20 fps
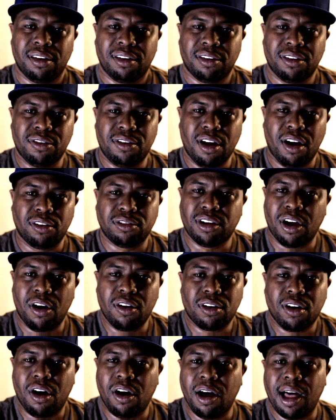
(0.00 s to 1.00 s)

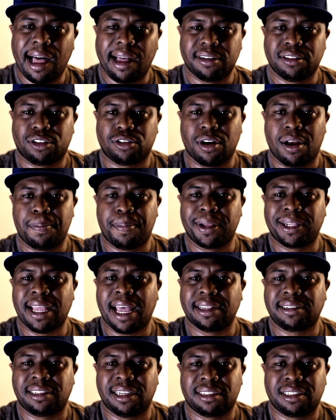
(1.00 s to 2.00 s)
Don't go out and trumpet
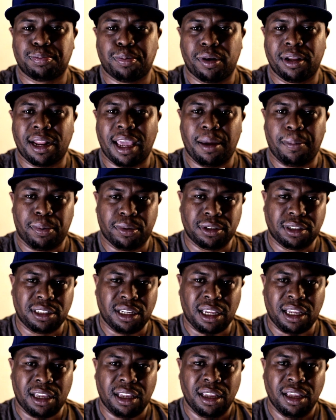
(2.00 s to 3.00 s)
that
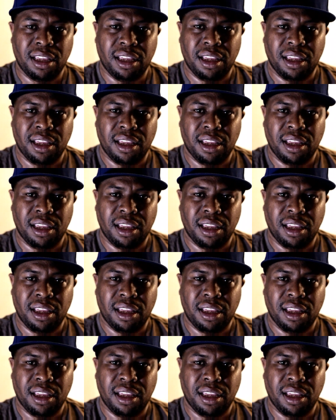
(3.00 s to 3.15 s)
6.8%.